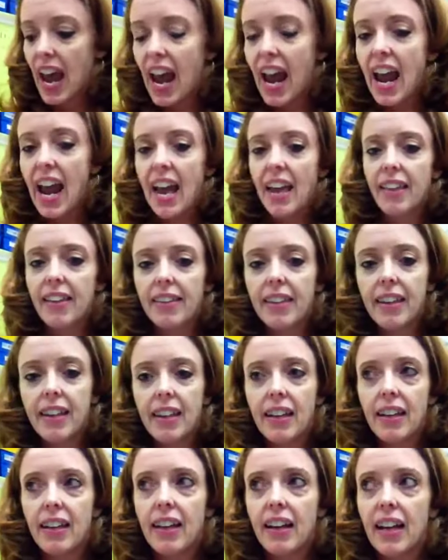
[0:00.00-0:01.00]
and
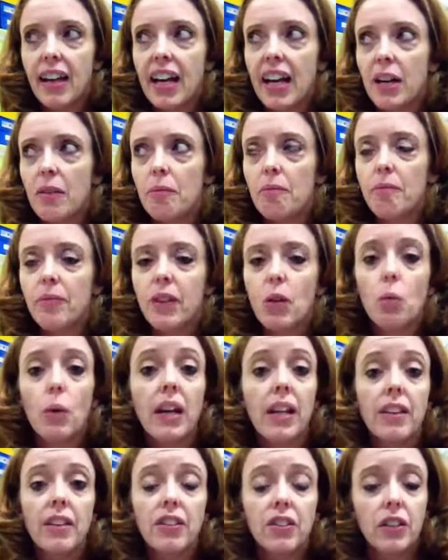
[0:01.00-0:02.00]
then
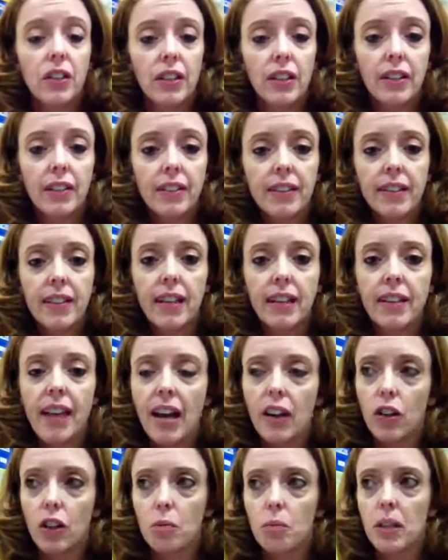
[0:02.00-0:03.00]
one of the students in
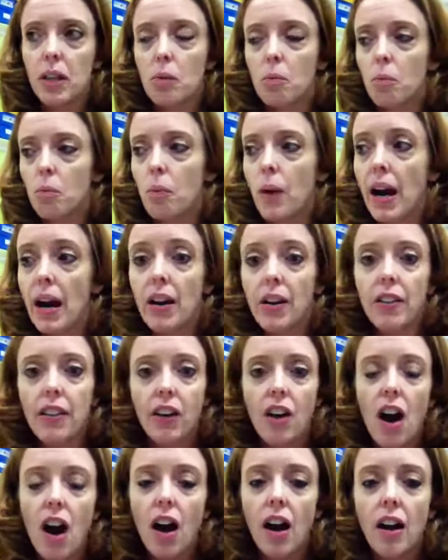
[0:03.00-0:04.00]
that group can wear the
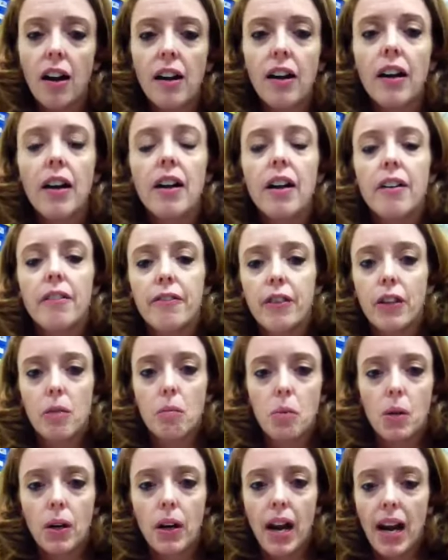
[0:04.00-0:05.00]
car for the
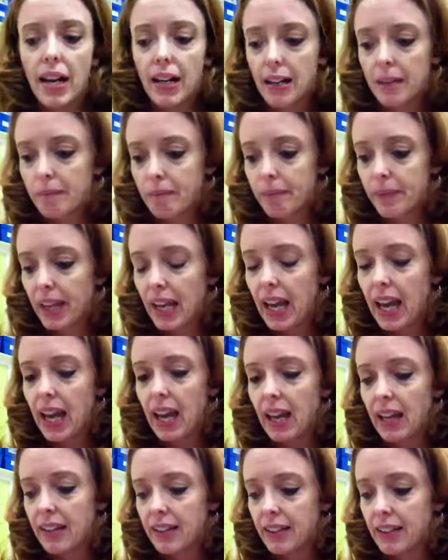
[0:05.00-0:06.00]
parade.
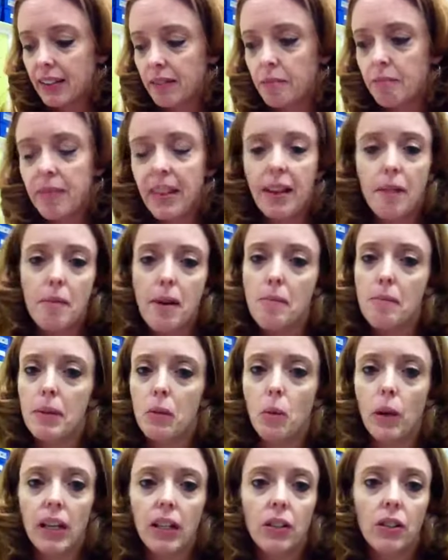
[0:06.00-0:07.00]
And that might be
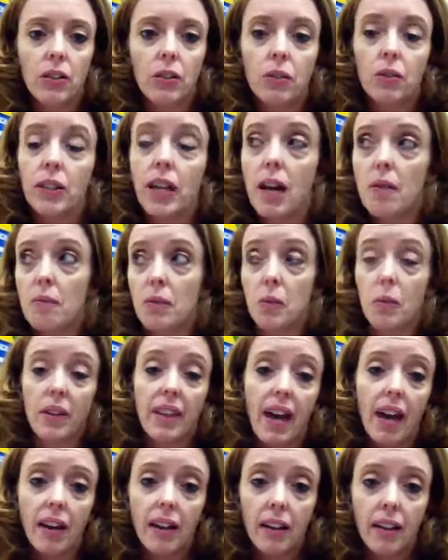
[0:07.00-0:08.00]
one who comes
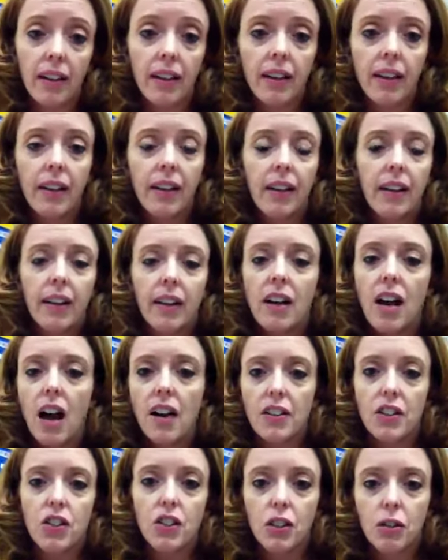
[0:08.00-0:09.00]
without a
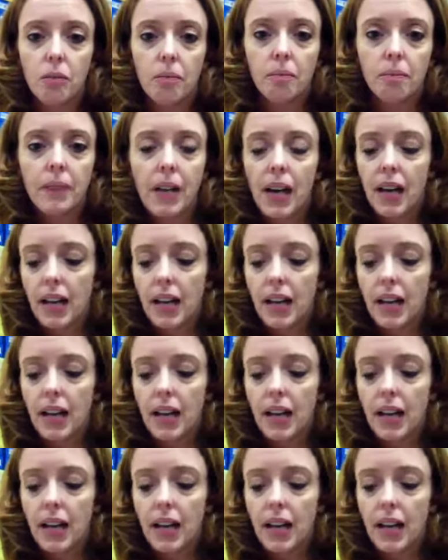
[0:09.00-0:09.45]
costume.